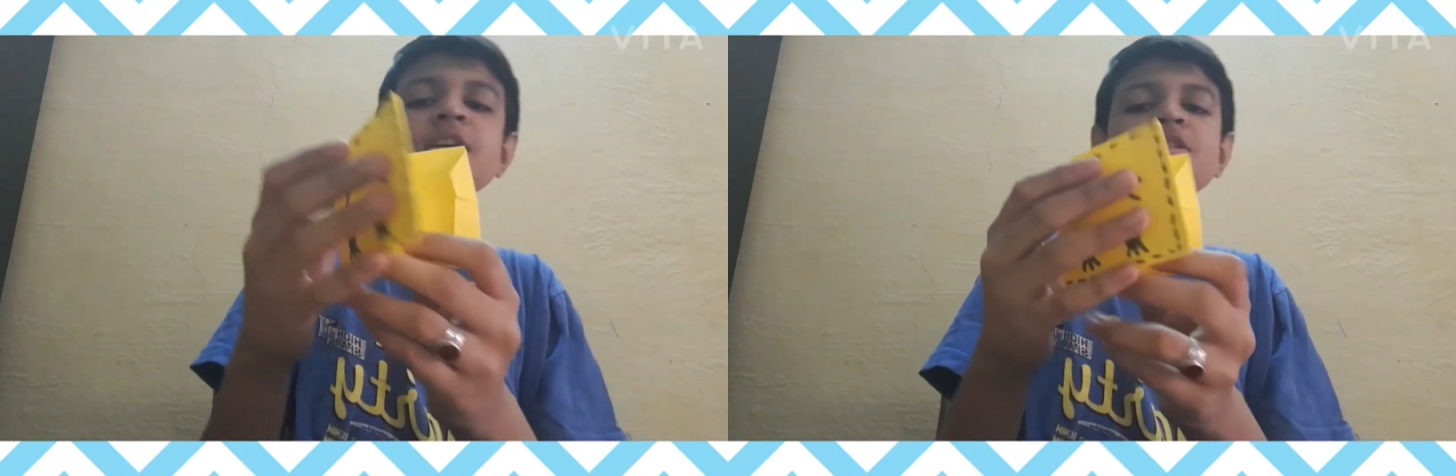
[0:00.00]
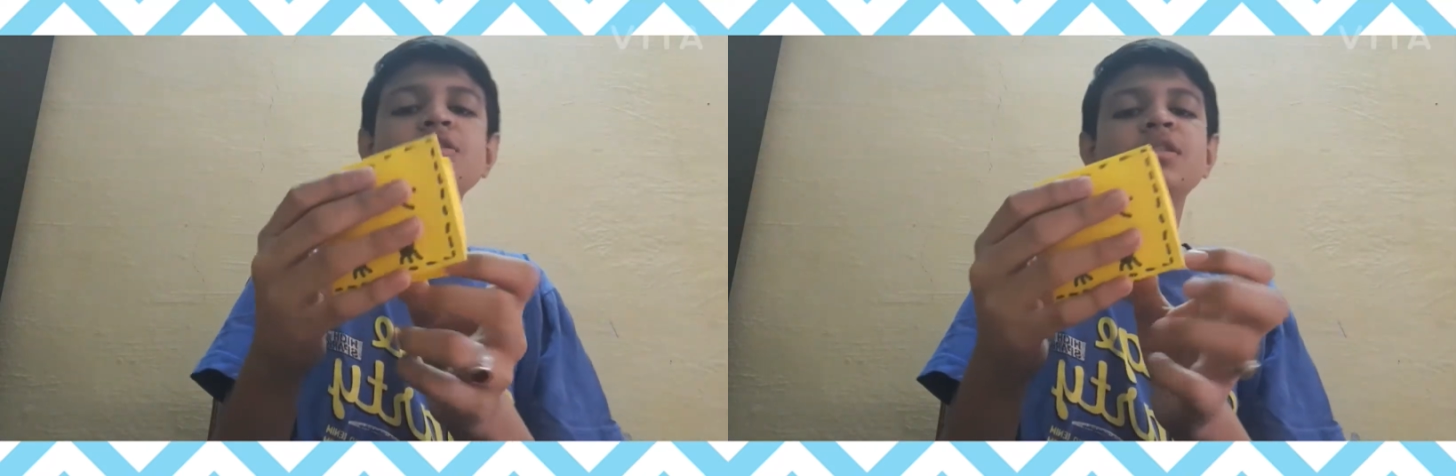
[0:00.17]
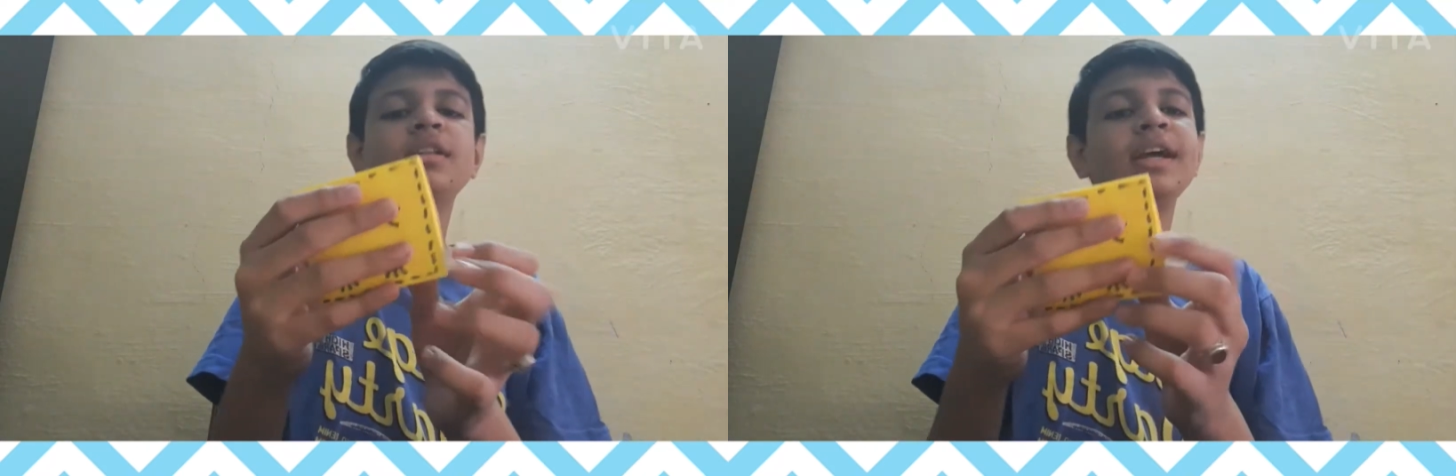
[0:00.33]

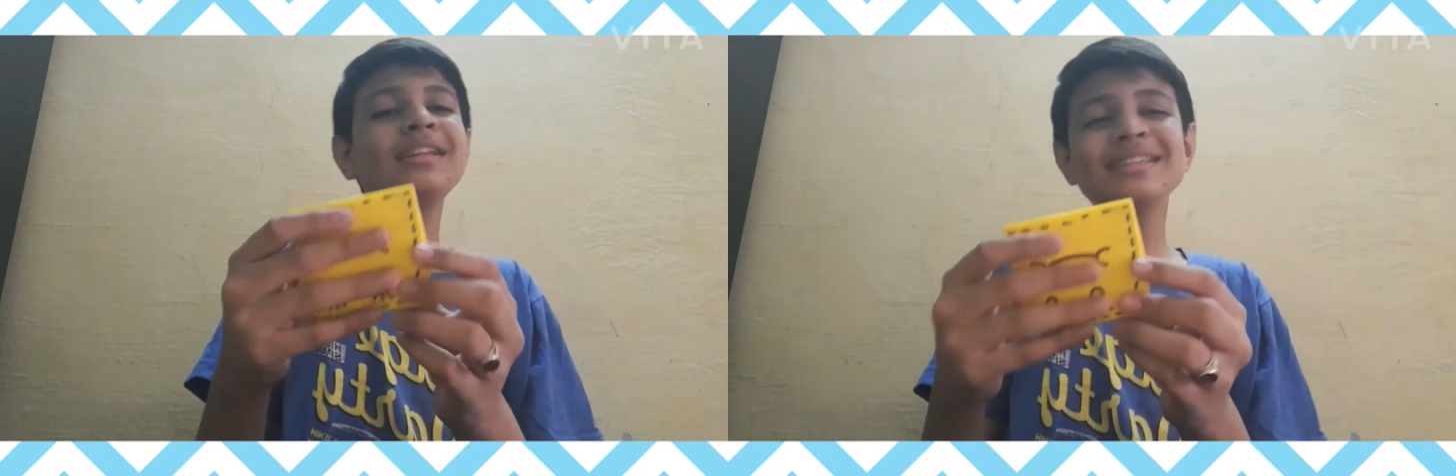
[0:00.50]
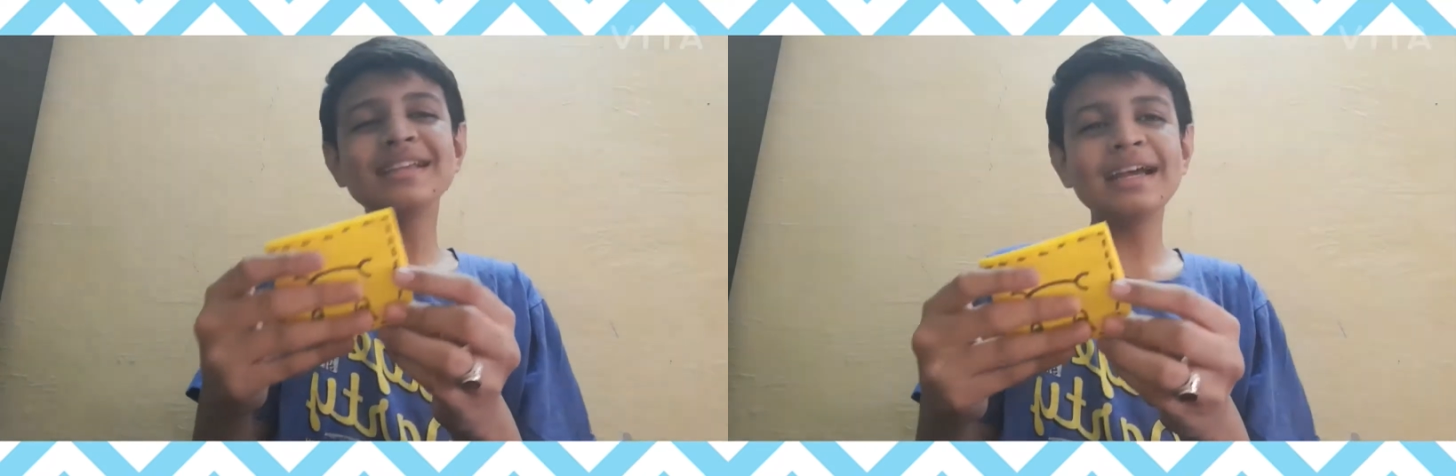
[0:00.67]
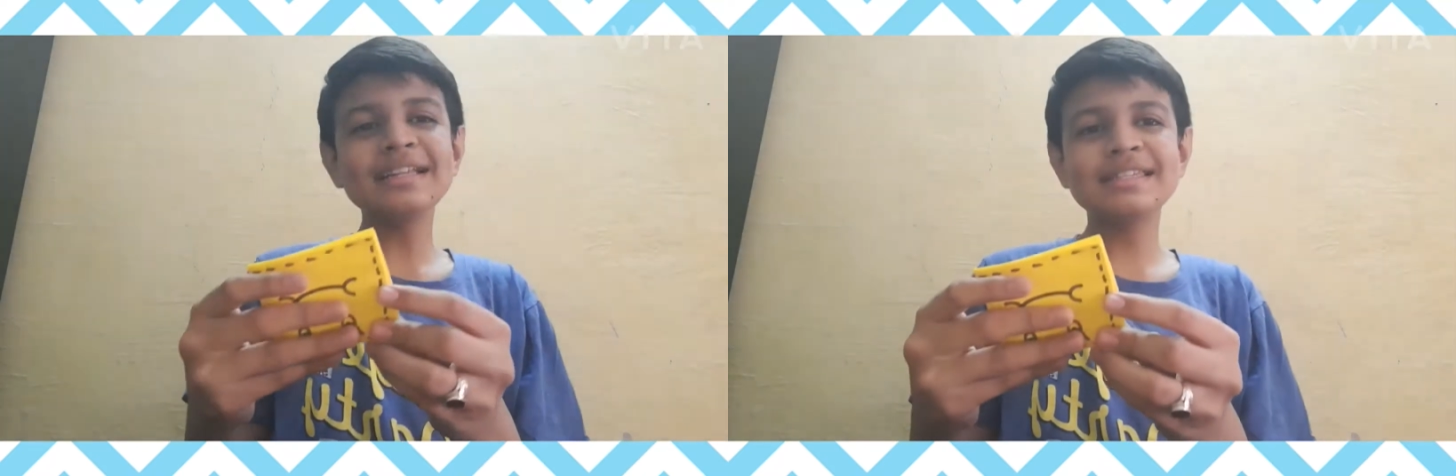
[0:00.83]
So let's
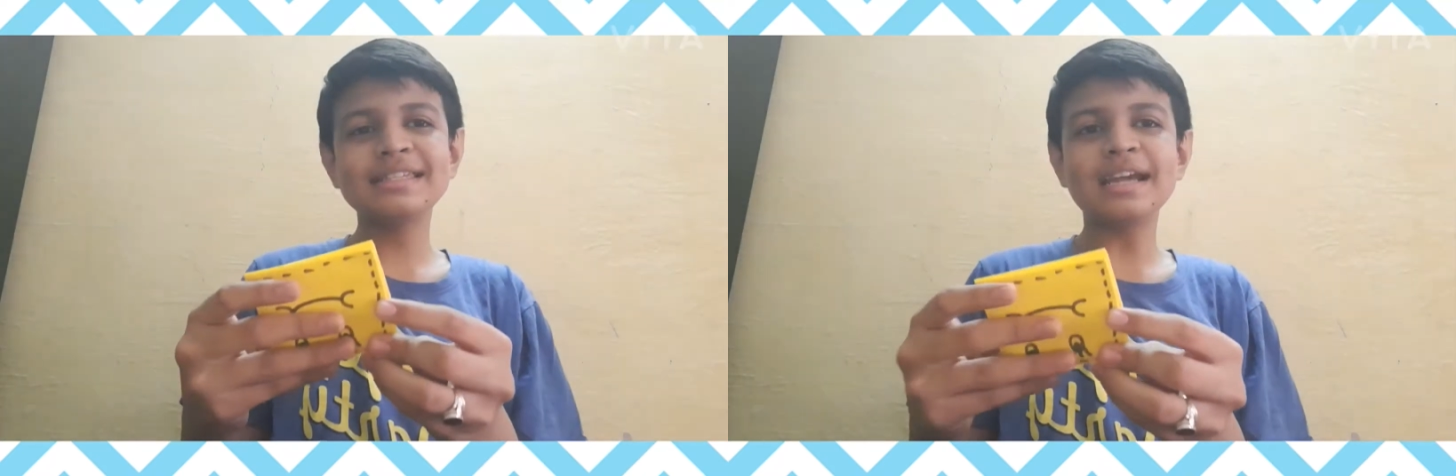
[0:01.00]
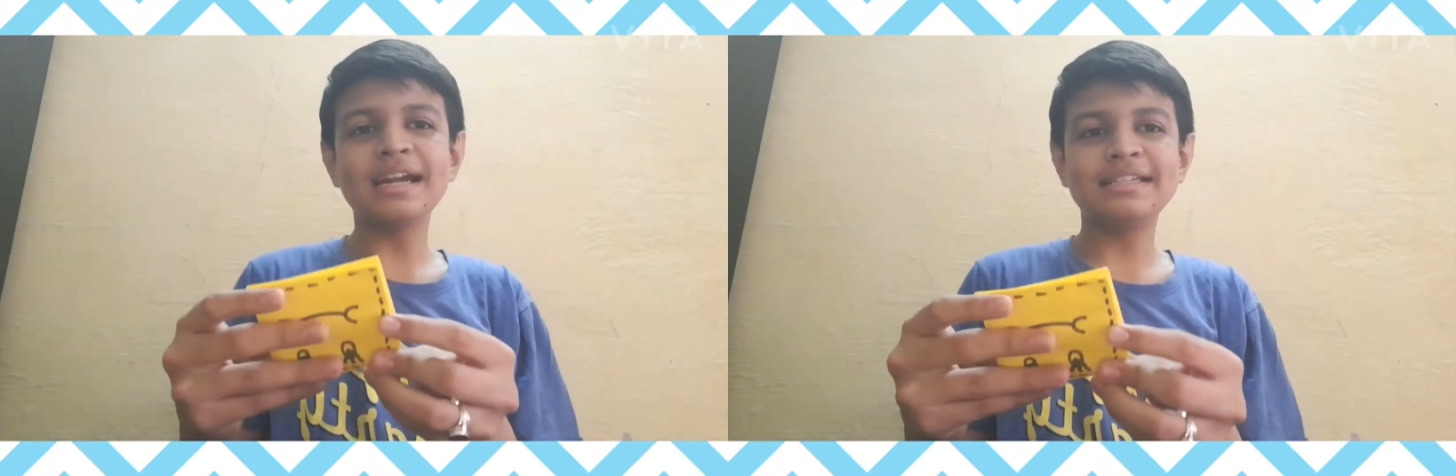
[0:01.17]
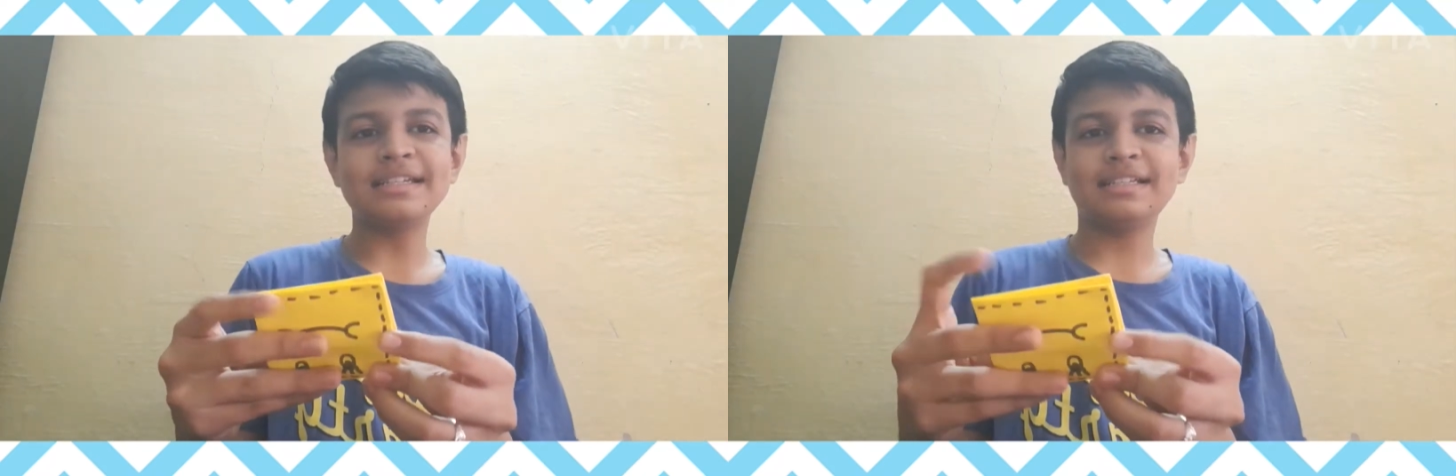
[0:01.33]
get
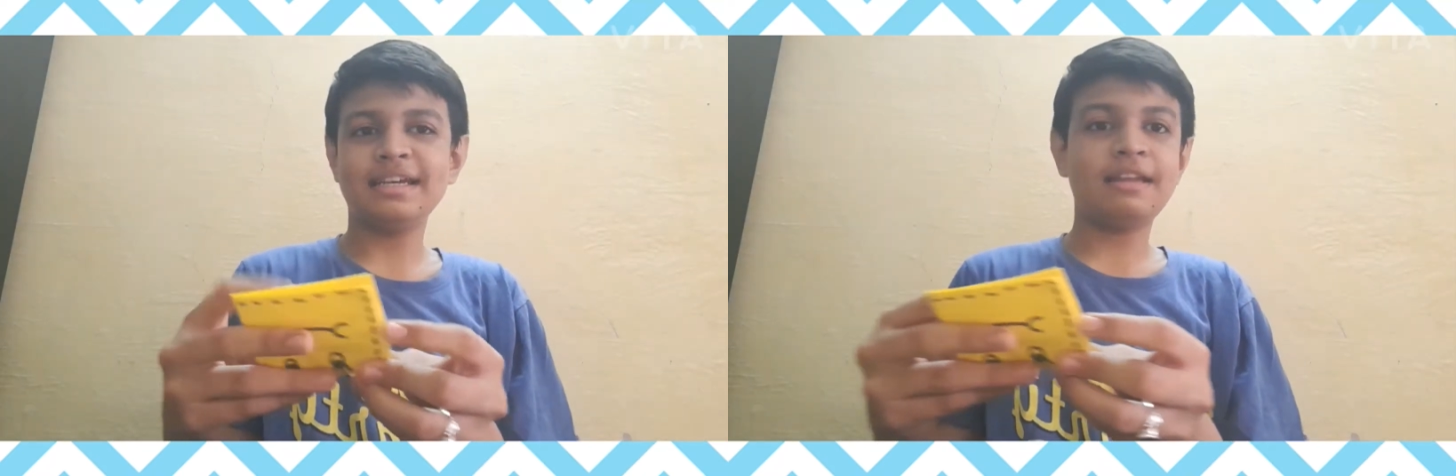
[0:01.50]
started